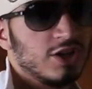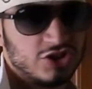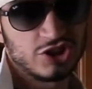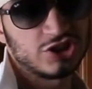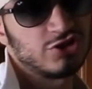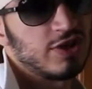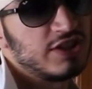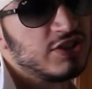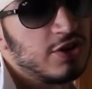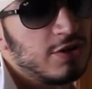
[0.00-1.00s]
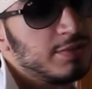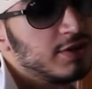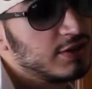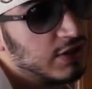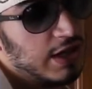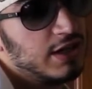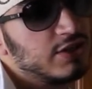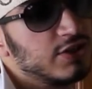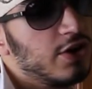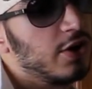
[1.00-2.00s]
Just tried Starbucks and it's
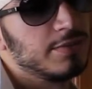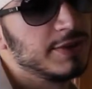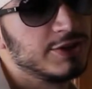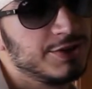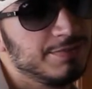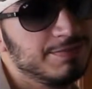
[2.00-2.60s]
garbage.